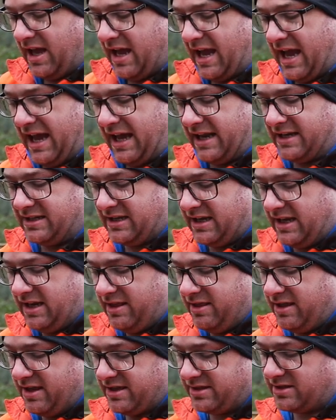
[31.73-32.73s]
and
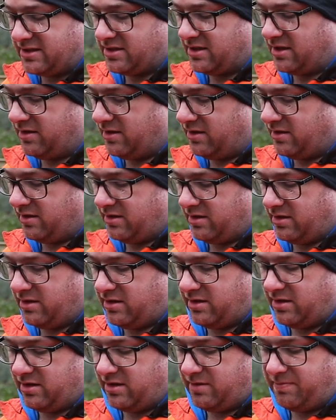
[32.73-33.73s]
in this
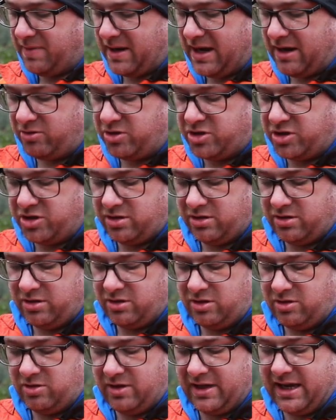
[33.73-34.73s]
pouch
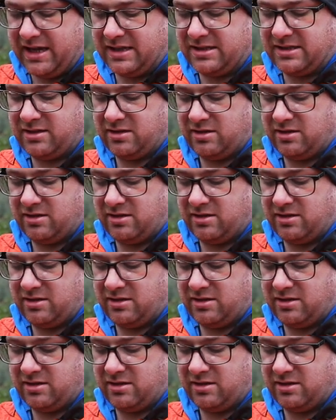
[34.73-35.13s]
you get